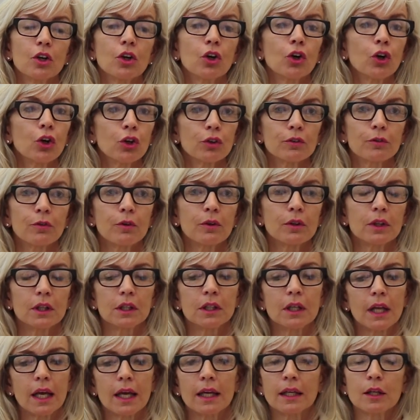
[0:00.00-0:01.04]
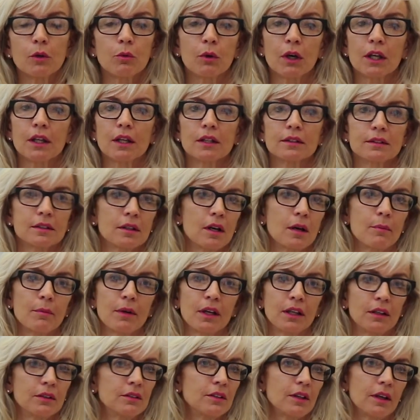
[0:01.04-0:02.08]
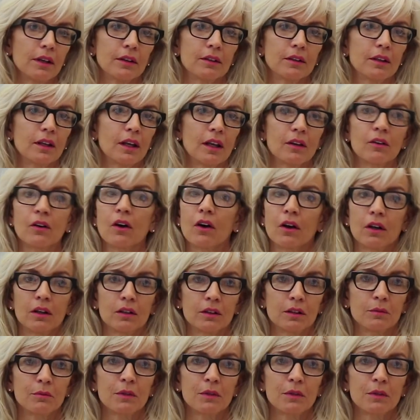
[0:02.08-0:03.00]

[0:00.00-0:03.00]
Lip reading: hurtful in any way. That's not my intent at all.